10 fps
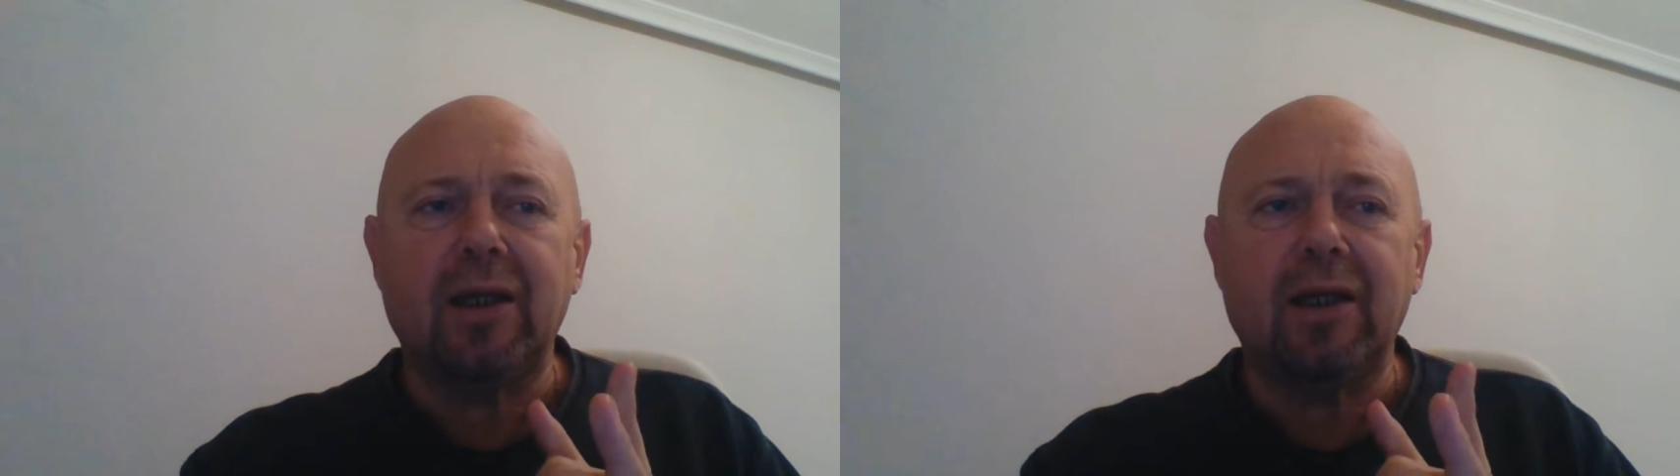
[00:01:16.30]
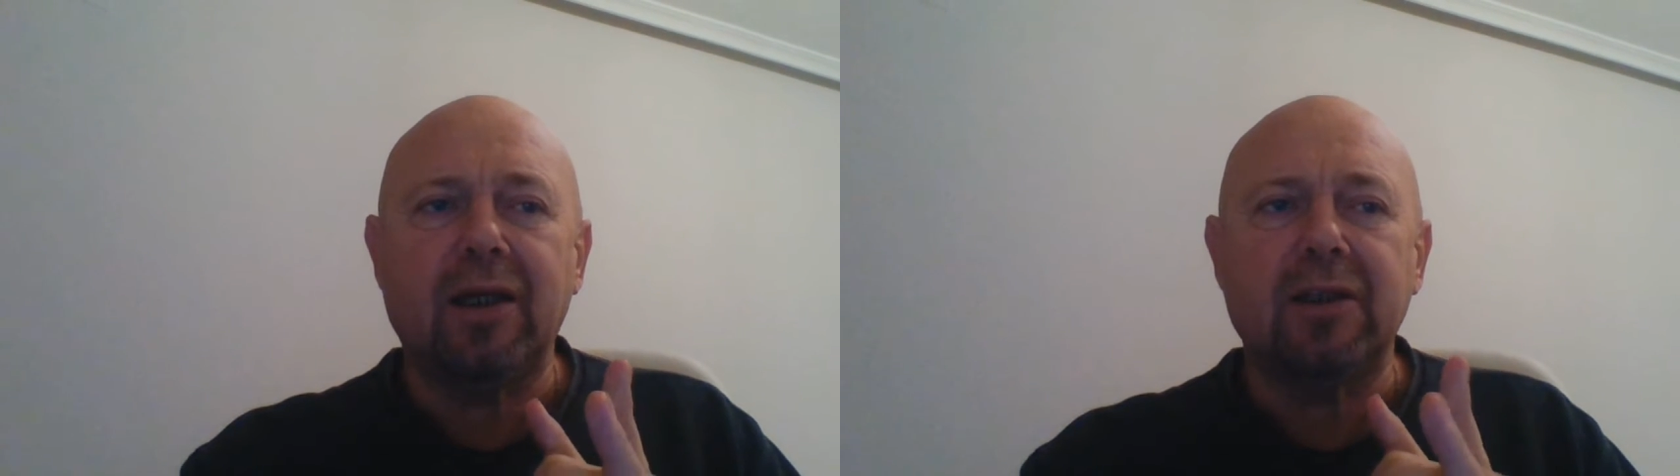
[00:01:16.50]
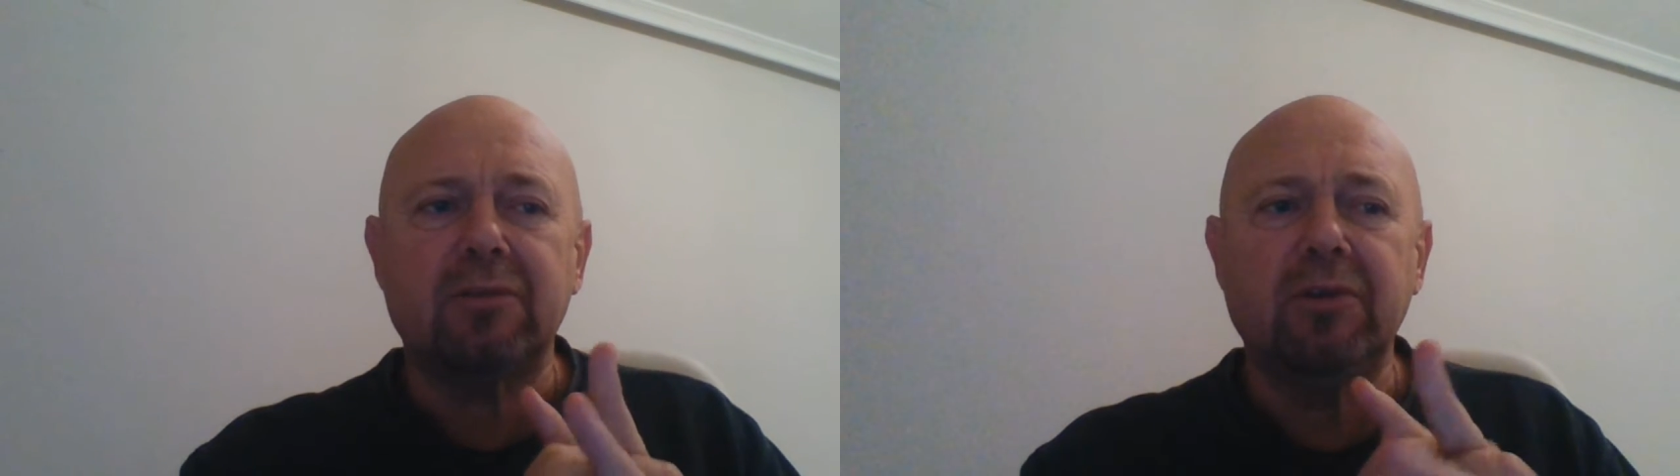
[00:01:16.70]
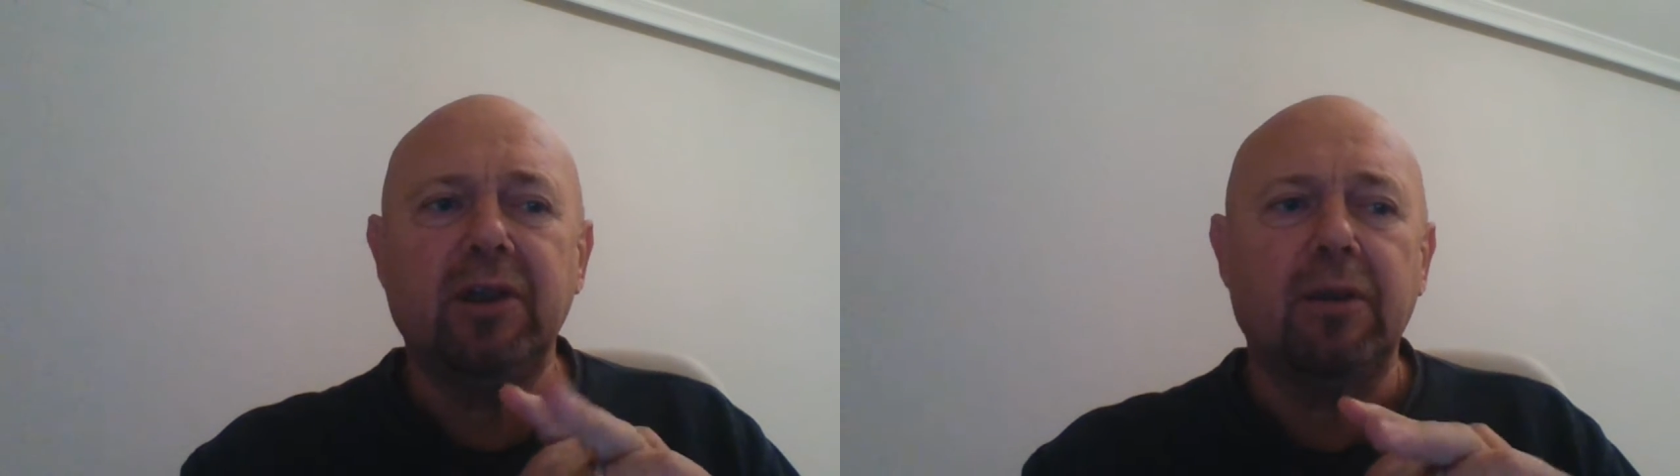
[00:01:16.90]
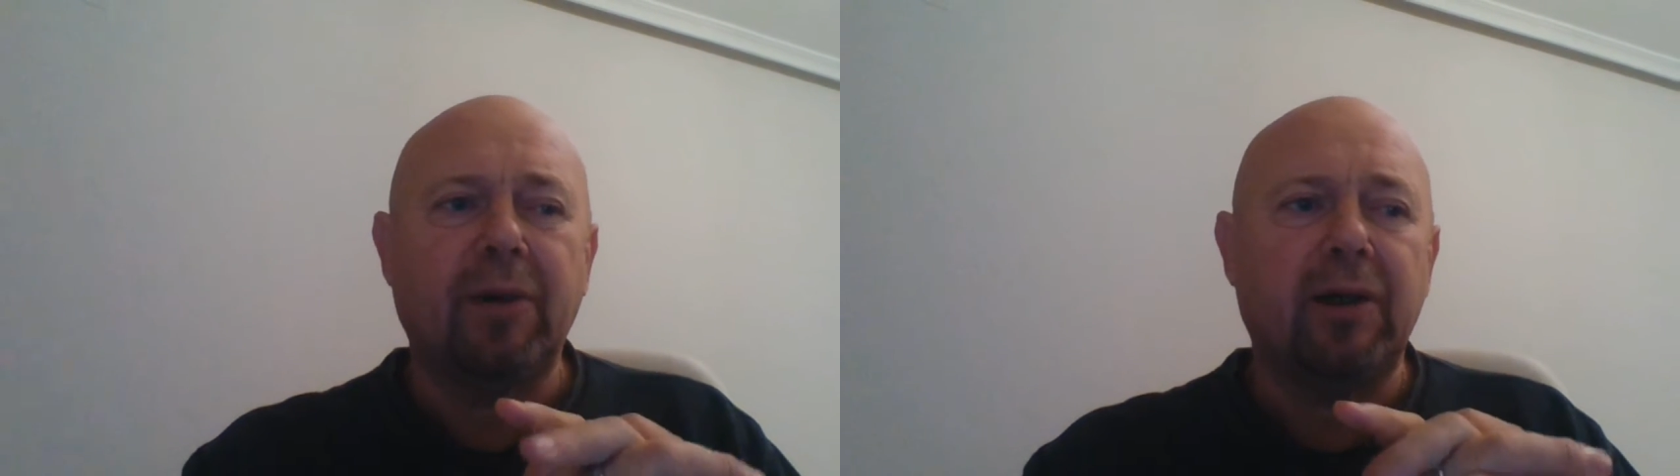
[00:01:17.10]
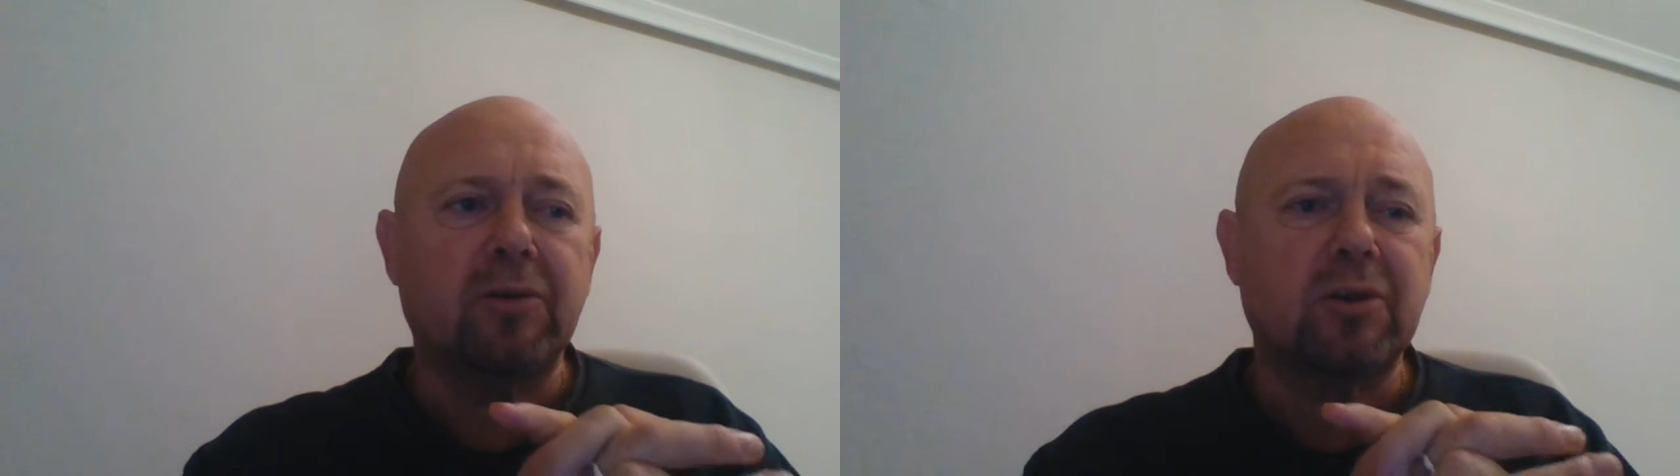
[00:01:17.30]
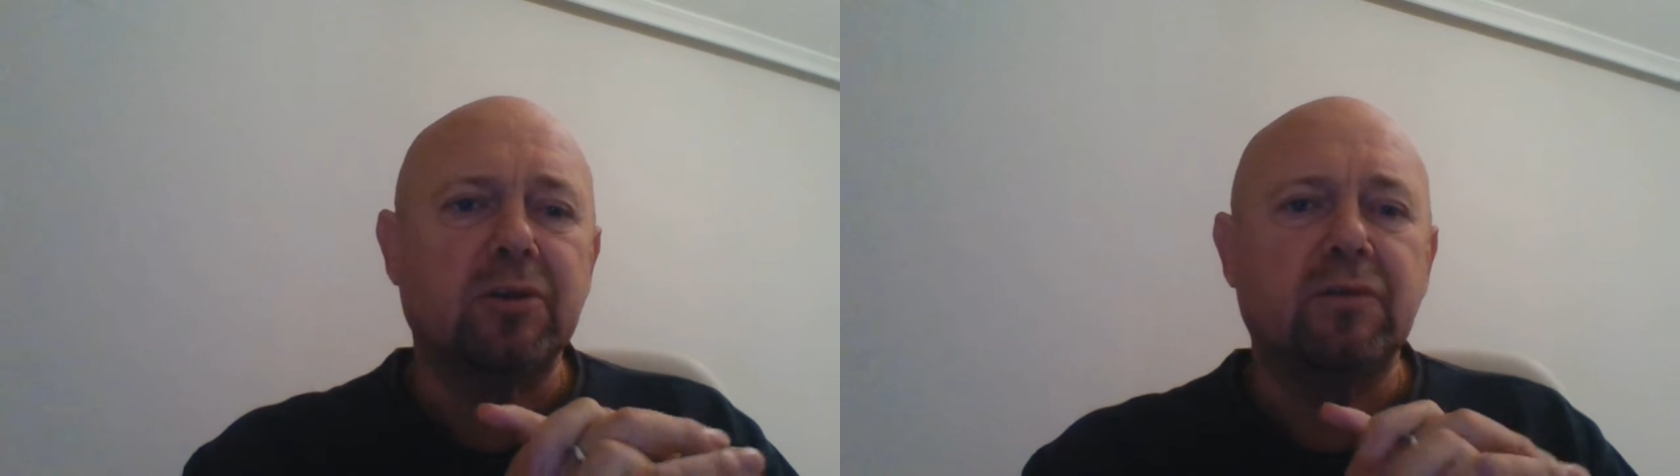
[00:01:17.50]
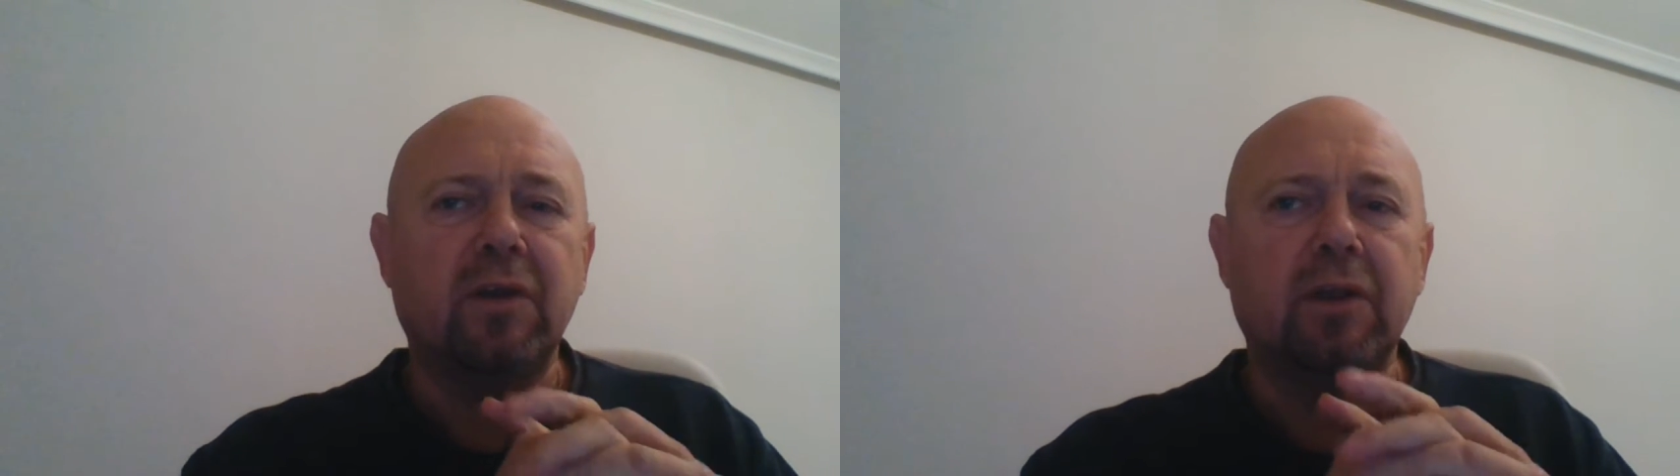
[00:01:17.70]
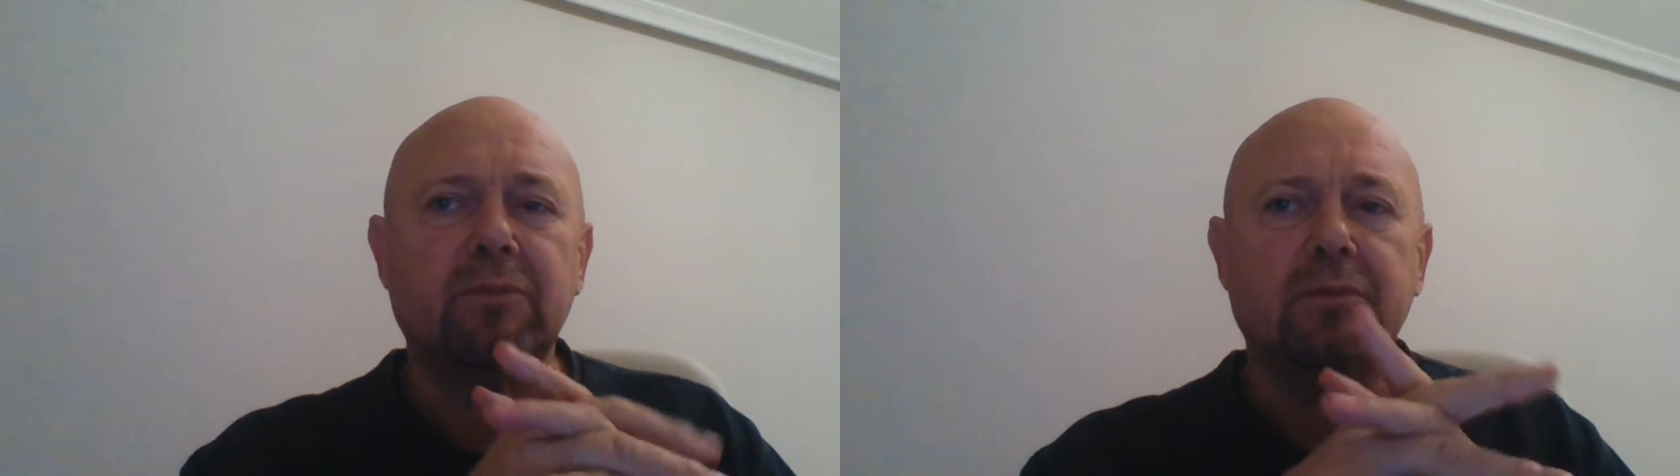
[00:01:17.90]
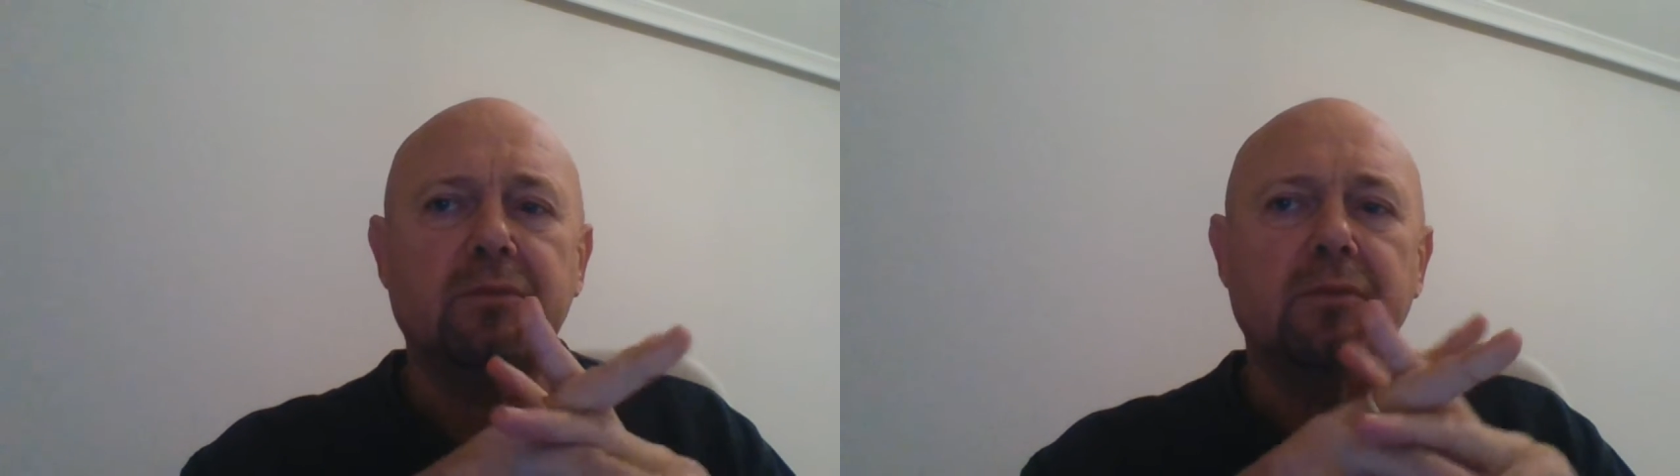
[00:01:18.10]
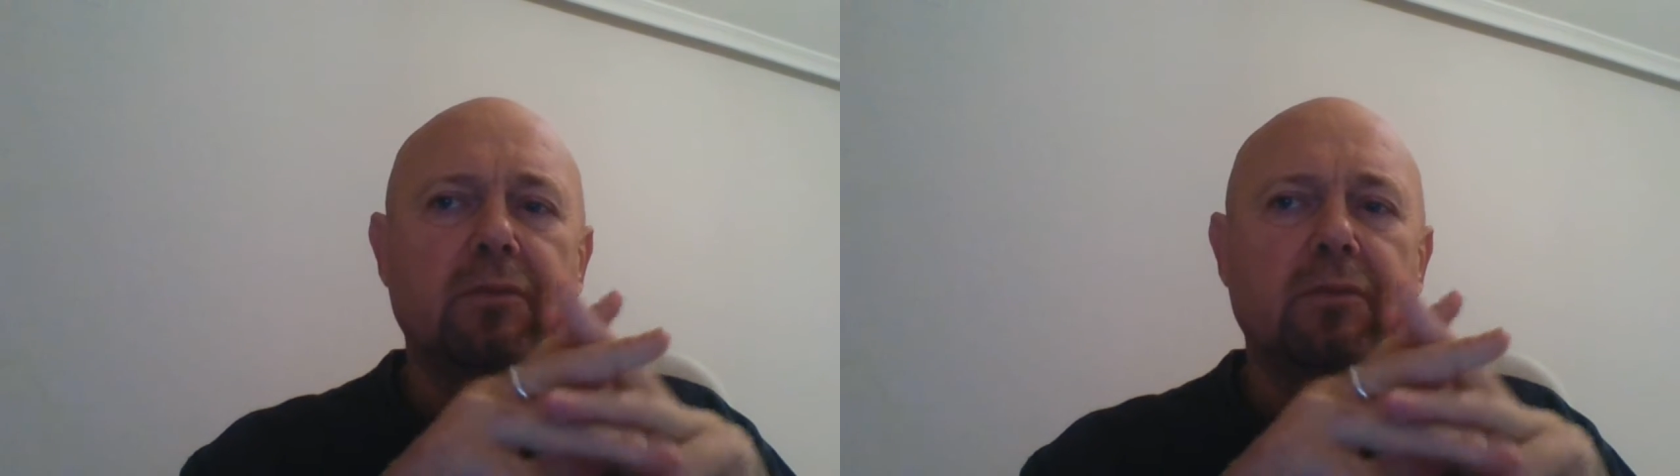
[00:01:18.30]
It's really about sort of